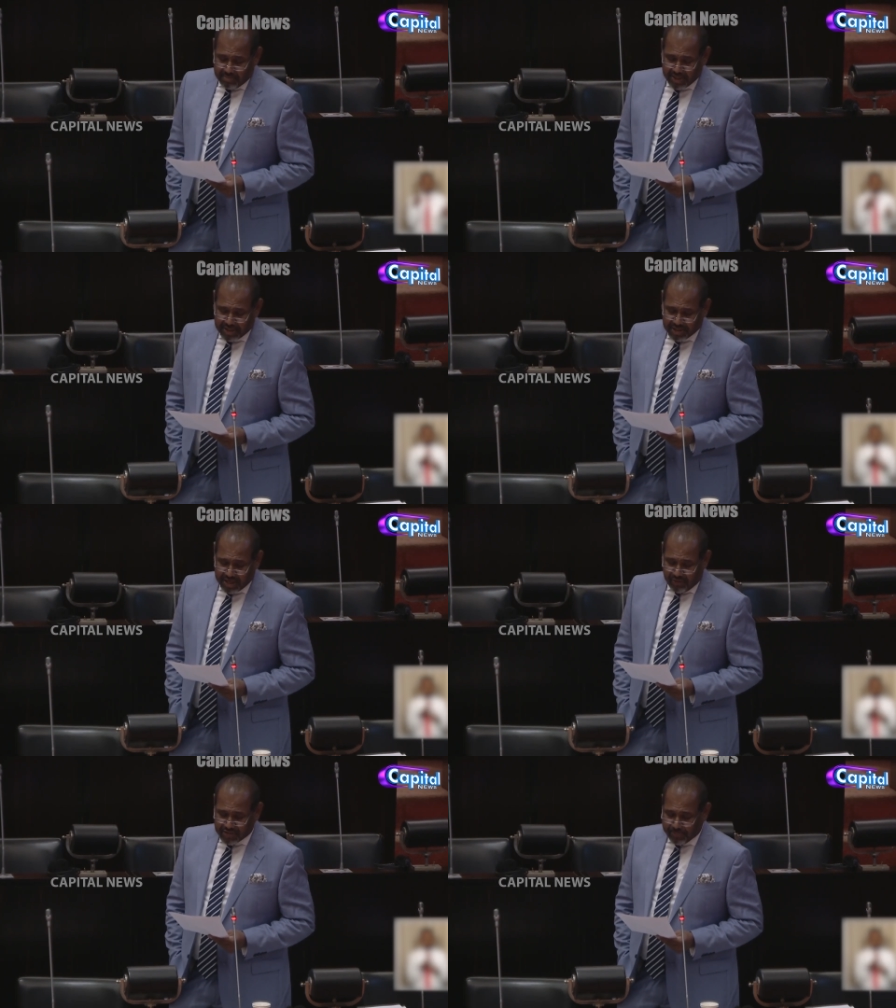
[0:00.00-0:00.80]

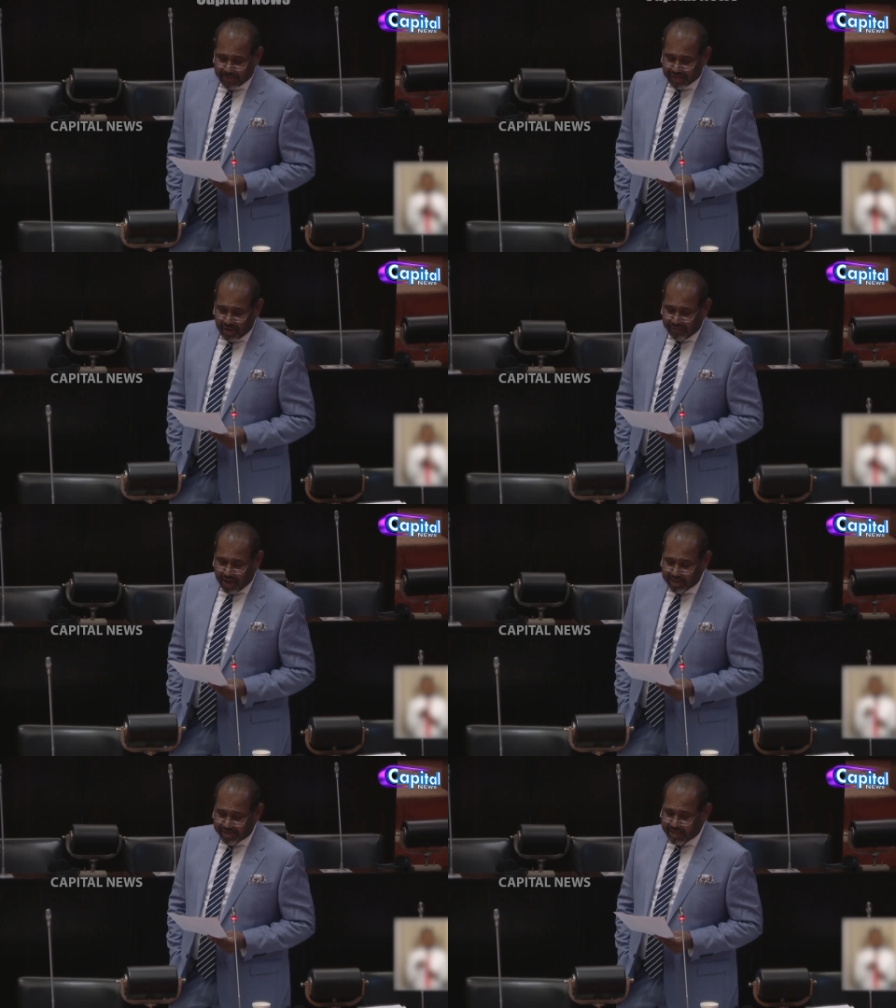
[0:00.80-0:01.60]
Ministry of suppression of
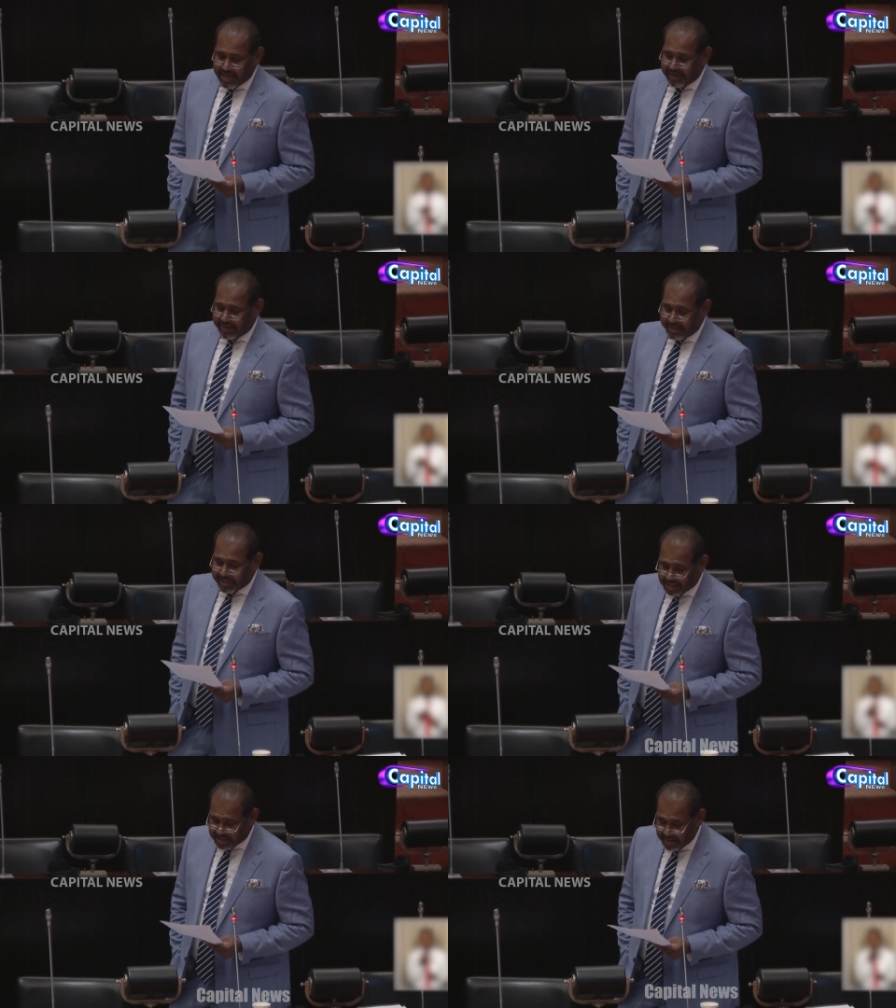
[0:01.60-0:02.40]
cultural and
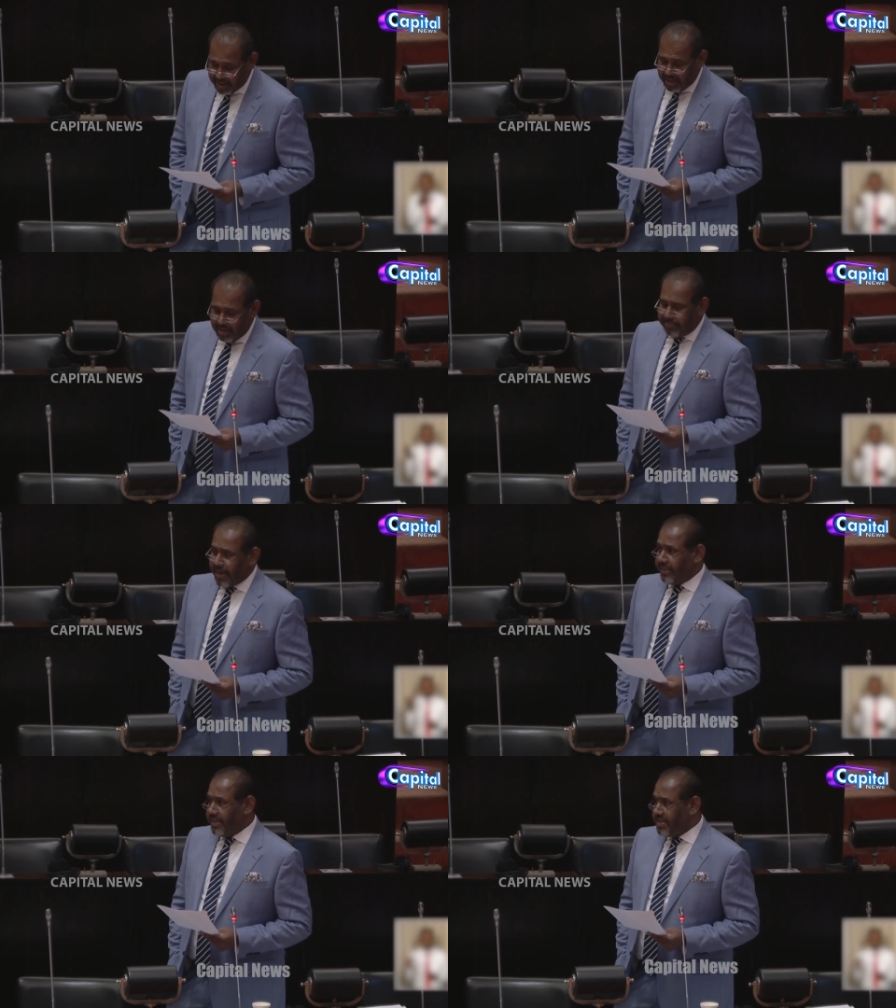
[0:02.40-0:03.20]
religious
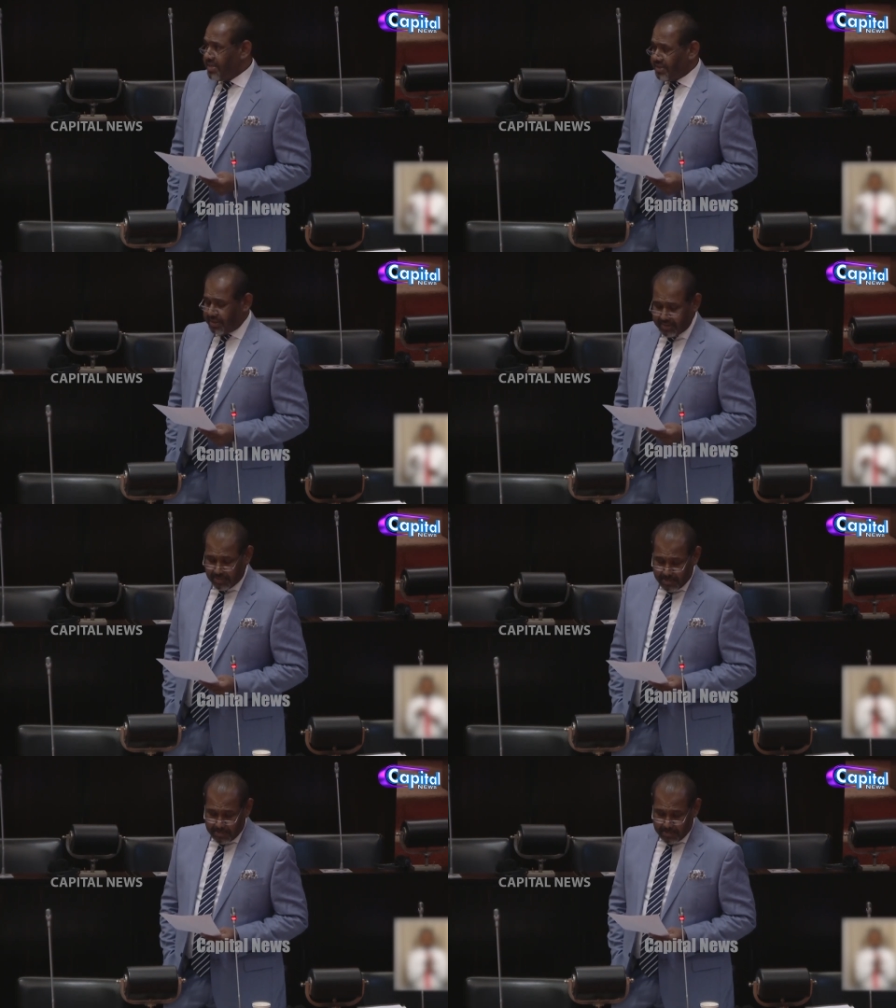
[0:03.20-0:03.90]
practices.